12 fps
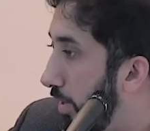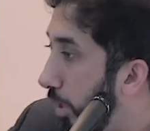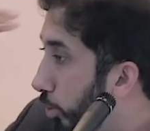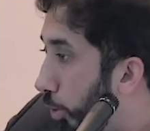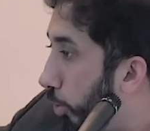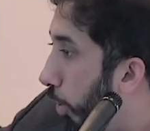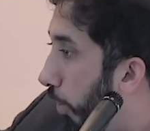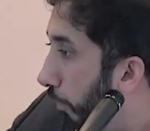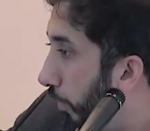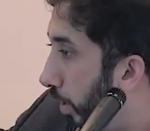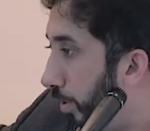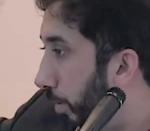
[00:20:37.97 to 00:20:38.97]
that took
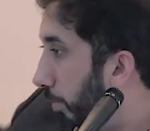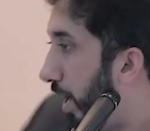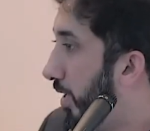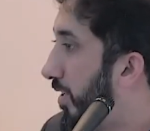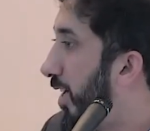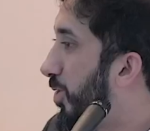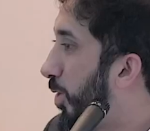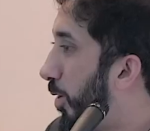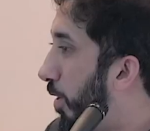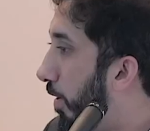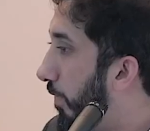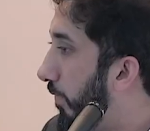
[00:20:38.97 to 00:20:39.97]
over and their mind got
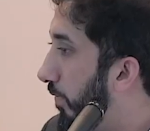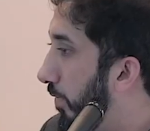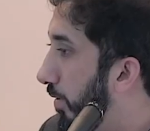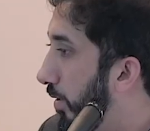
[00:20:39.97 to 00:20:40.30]
shut off.